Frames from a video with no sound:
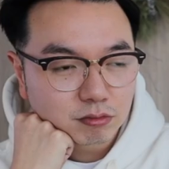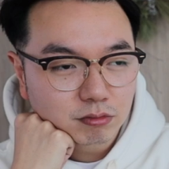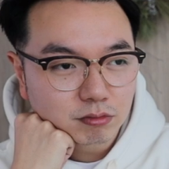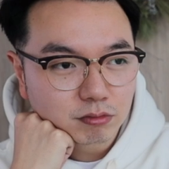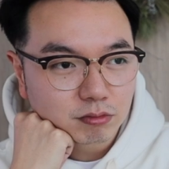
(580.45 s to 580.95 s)

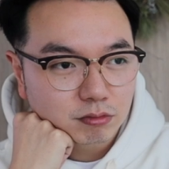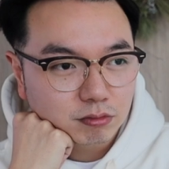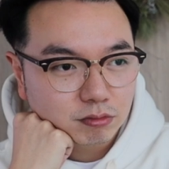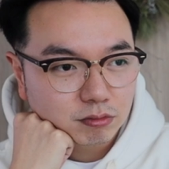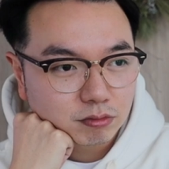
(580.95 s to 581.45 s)

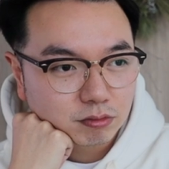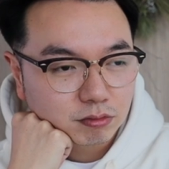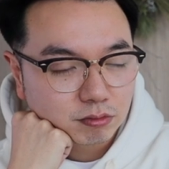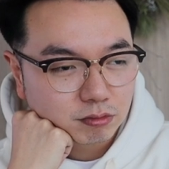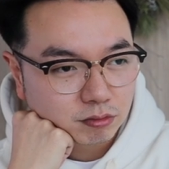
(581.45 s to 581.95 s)

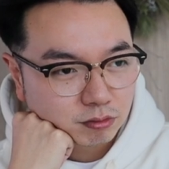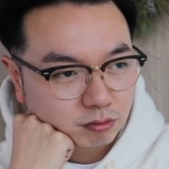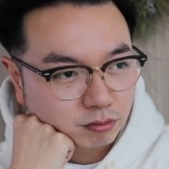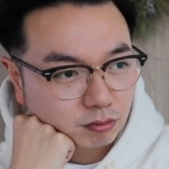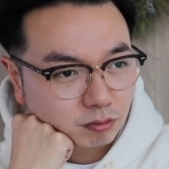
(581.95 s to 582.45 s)

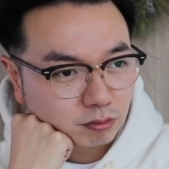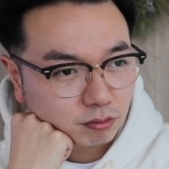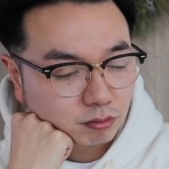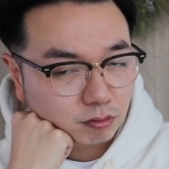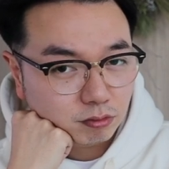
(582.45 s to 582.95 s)

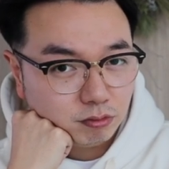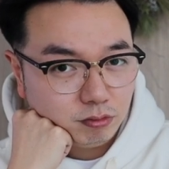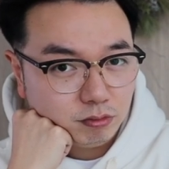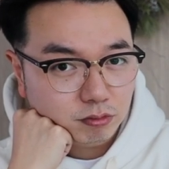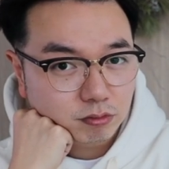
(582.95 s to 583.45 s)

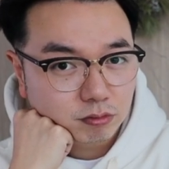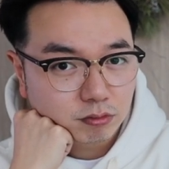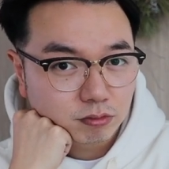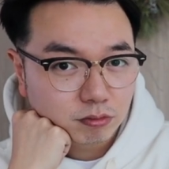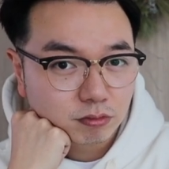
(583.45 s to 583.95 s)

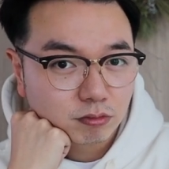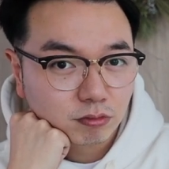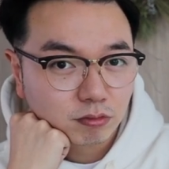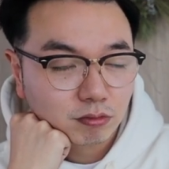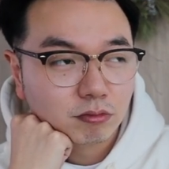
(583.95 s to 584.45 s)

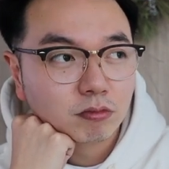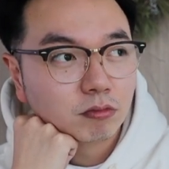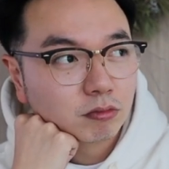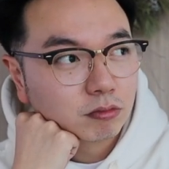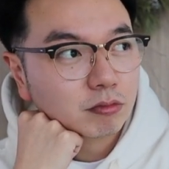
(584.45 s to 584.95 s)

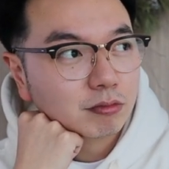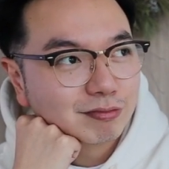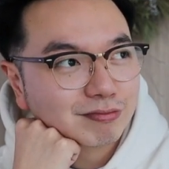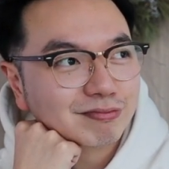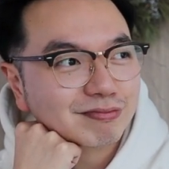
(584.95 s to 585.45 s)
The person shown says nothing.